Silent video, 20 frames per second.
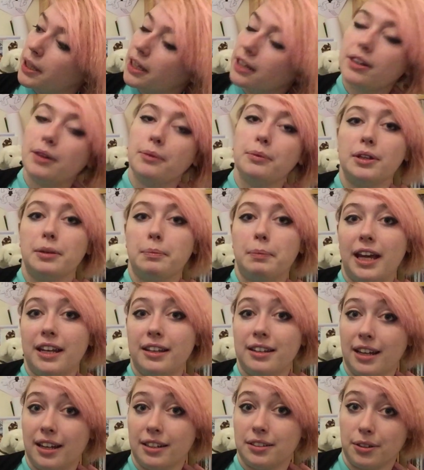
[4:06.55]
around with a pen that
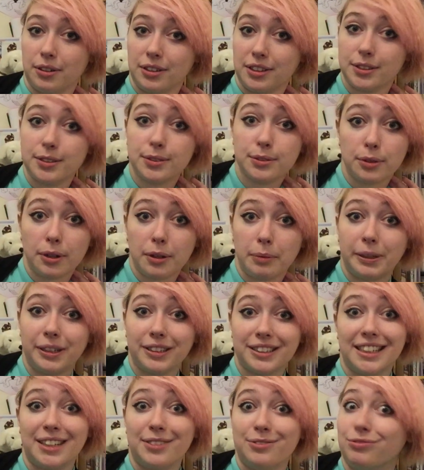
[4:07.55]
I'd got in a scroll box,
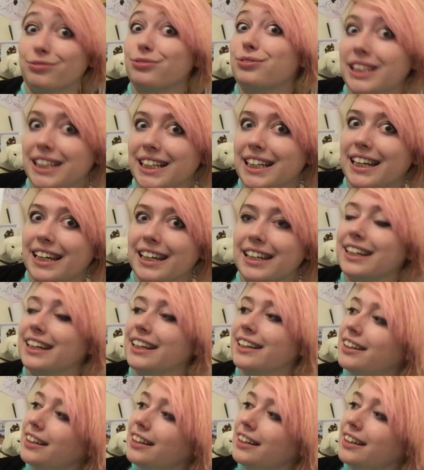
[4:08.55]
and I really like it.